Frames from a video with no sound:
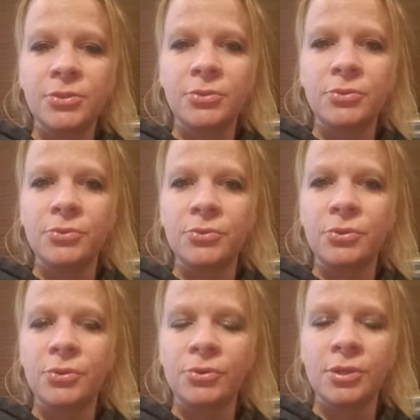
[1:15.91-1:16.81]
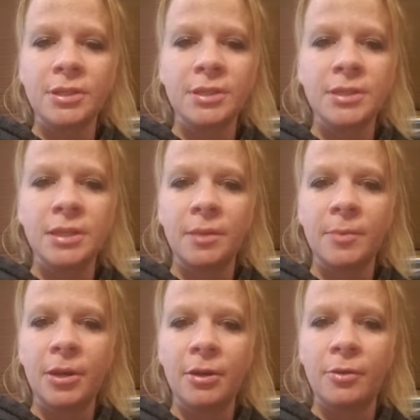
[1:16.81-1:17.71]
to Chris's
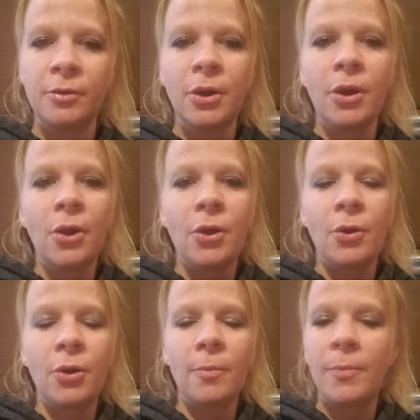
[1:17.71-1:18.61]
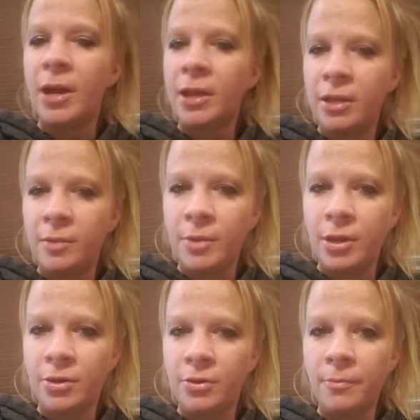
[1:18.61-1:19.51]
email or my
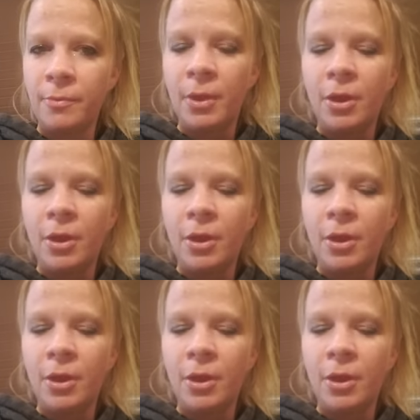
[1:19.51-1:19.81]
email.